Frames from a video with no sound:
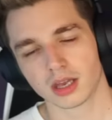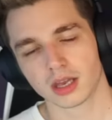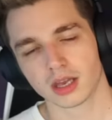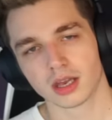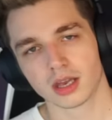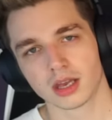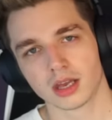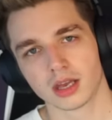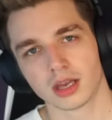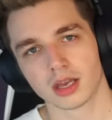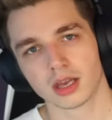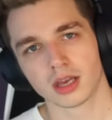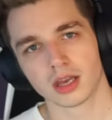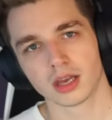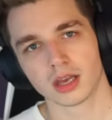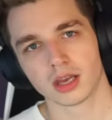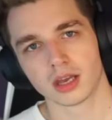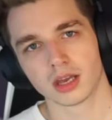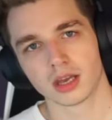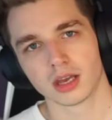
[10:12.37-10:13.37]

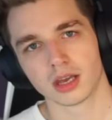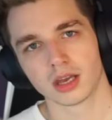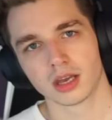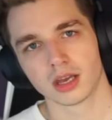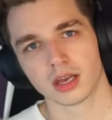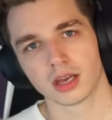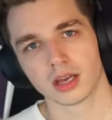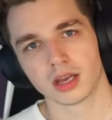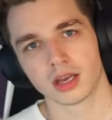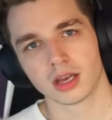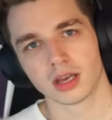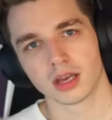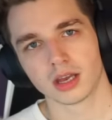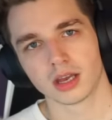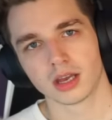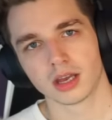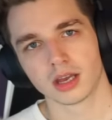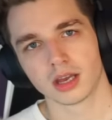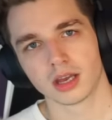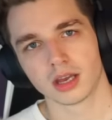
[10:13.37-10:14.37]

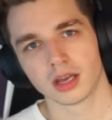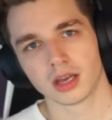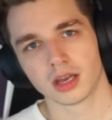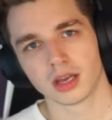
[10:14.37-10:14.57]
(silence)